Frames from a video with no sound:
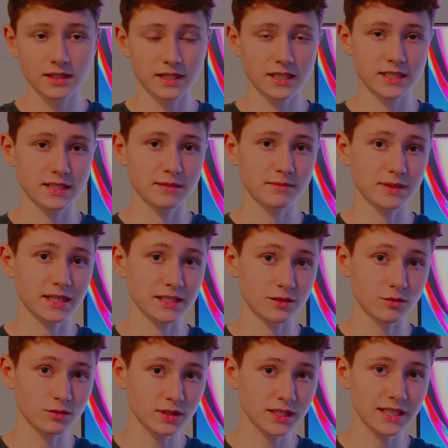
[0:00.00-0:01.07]
Except that's
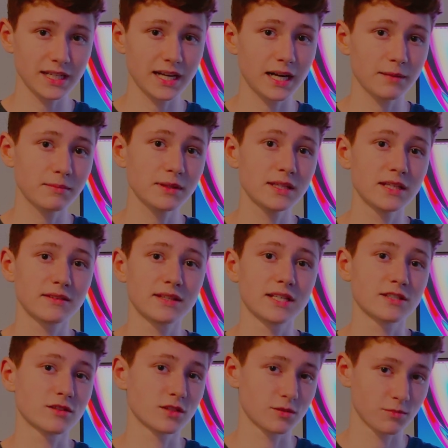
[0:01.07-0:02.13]
only going to happen if they
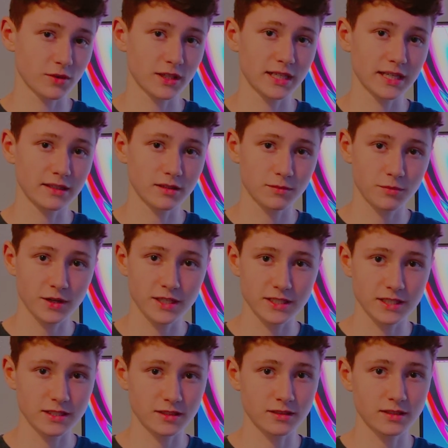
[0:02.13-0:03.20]
start to bring down their
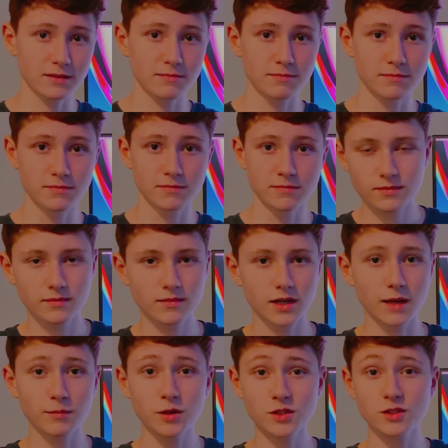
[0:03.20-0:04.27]
prices on them.
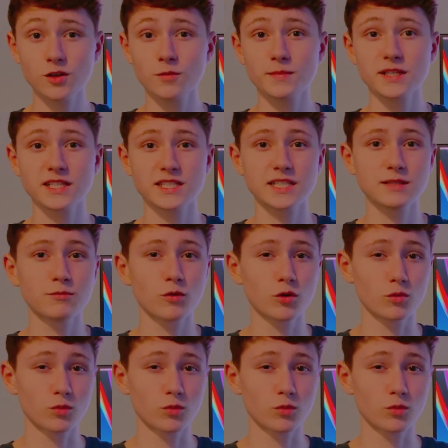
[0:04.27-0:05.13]
I'm also hoping to see more